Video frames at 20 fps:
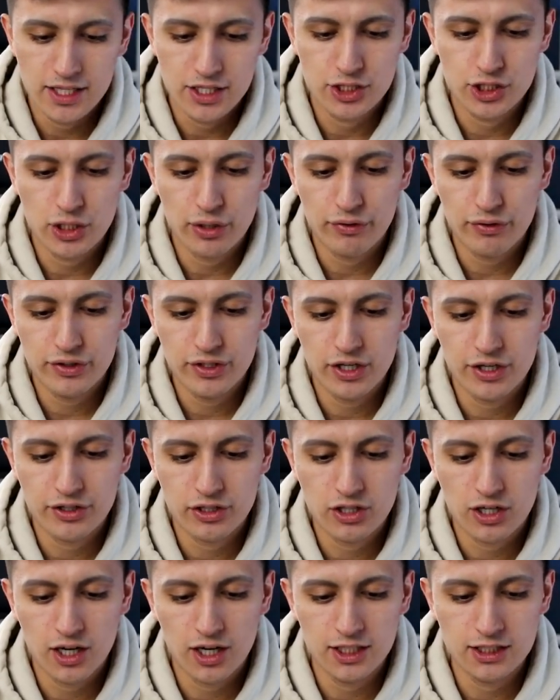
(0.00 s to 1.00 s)
Then shuffle the other
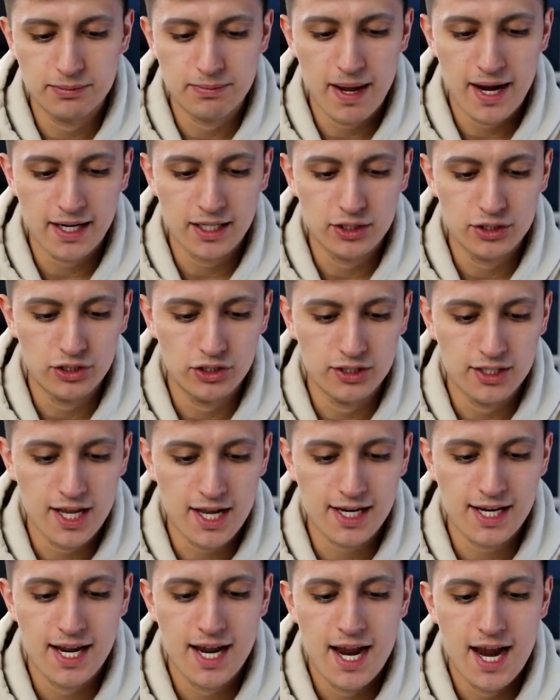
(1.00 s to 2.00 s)
cards back into your
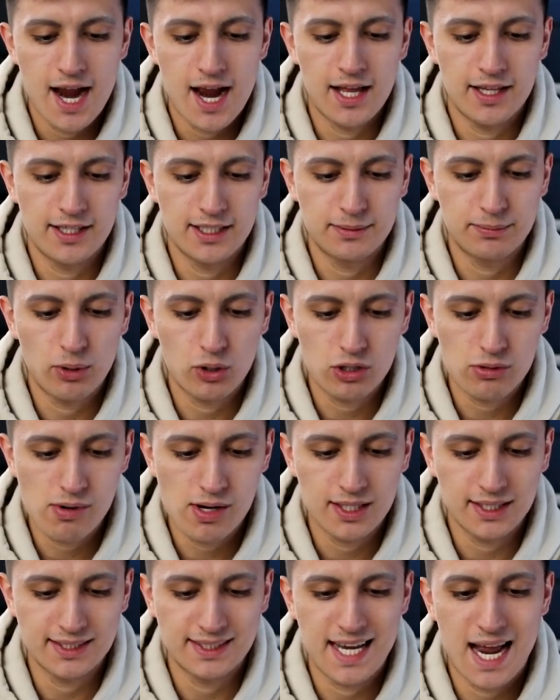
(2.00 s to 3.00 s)
deck and this
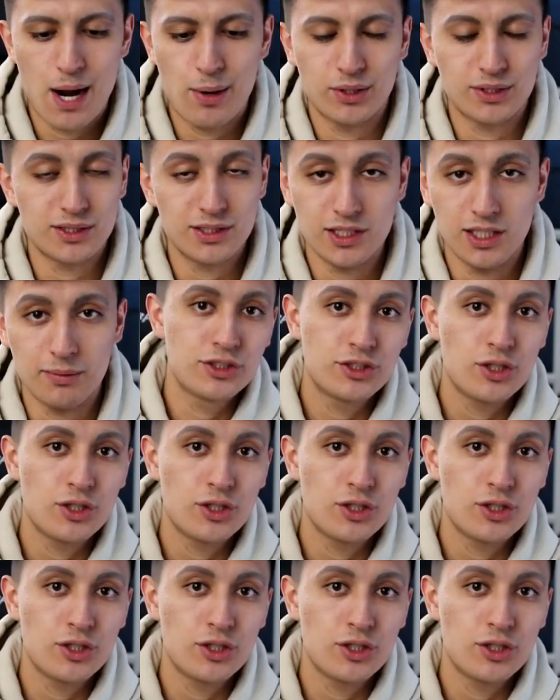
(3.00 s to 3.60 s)
Pokemon is now asleep.